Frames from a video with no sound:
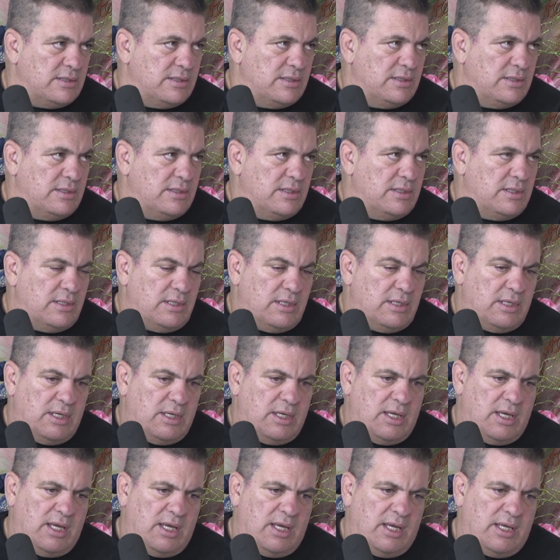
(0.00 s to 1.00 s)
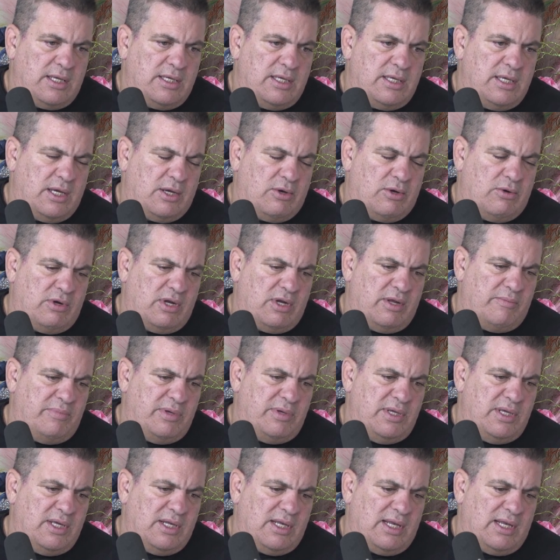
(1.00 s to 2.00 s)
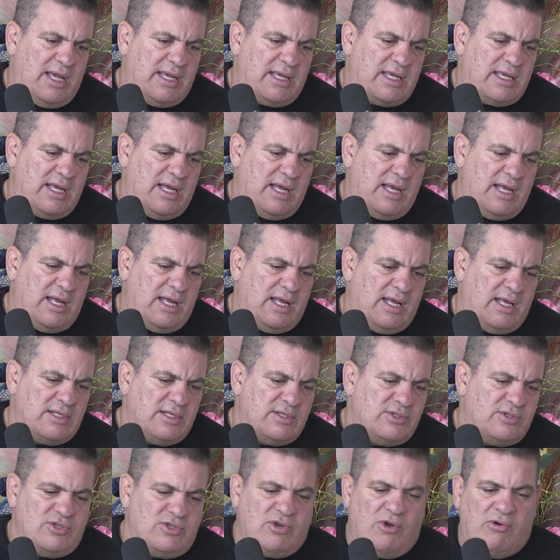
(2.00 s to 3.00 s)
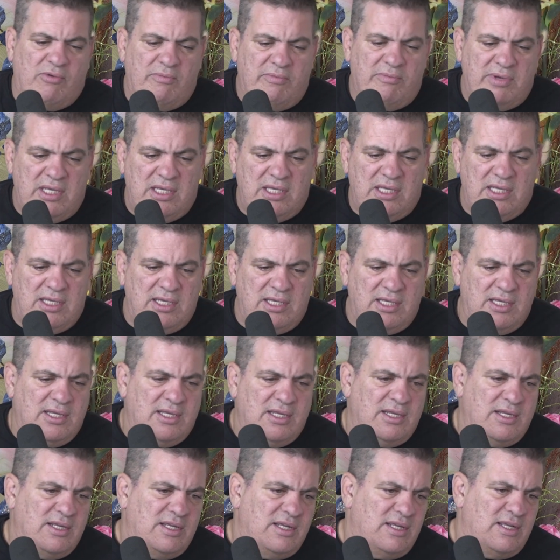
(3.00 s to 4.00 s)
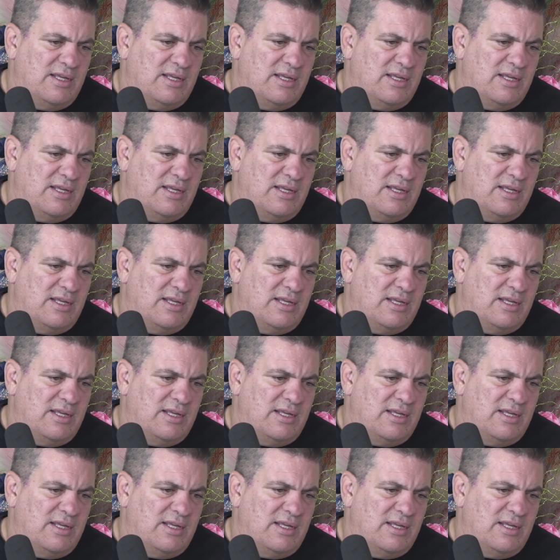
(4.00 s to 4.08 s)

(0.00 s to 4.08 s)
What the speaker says: Yeah, going to be like a zombie